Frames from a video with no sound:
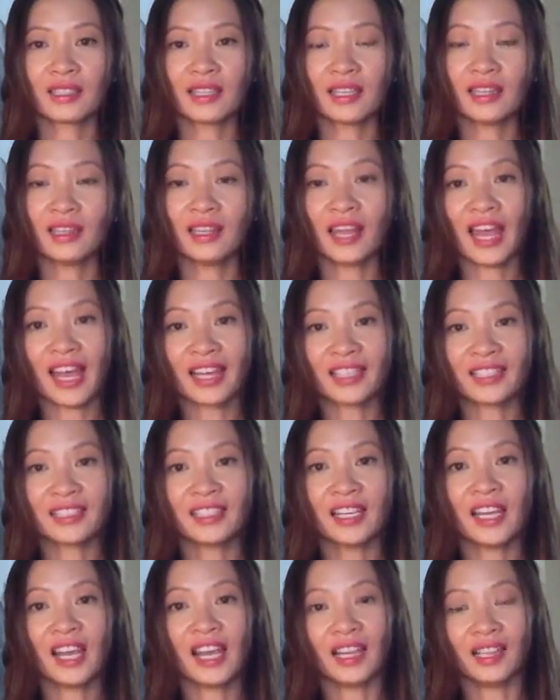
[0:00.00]
lacks
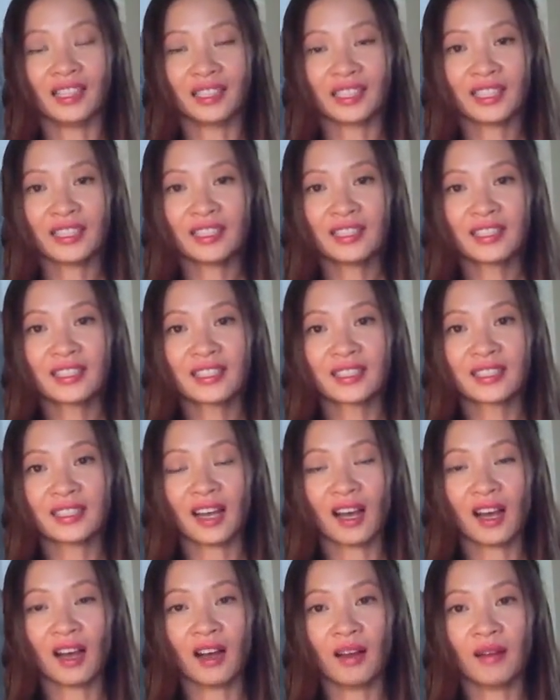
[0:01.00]
the elegance
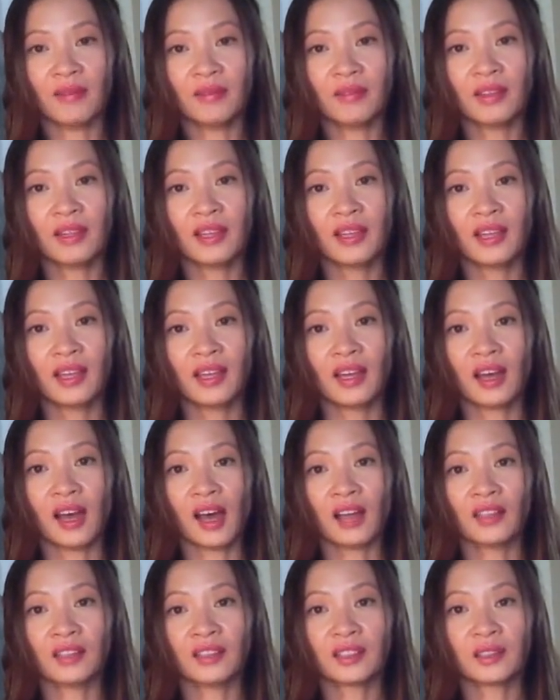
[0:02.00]
of
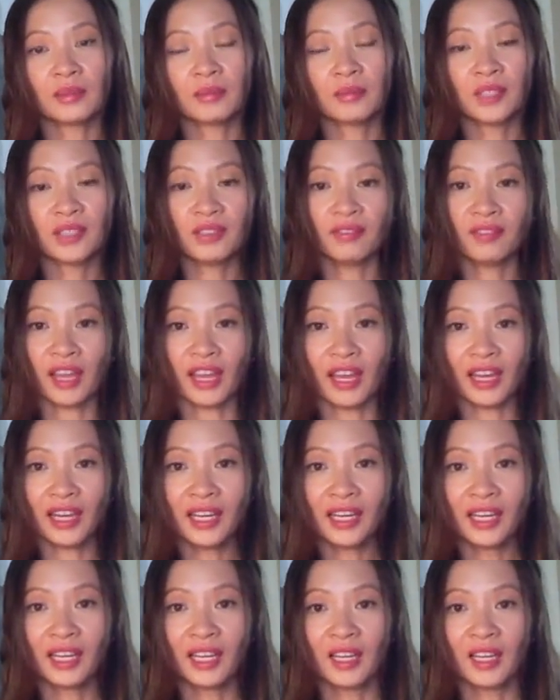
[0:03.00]
other Merveilles,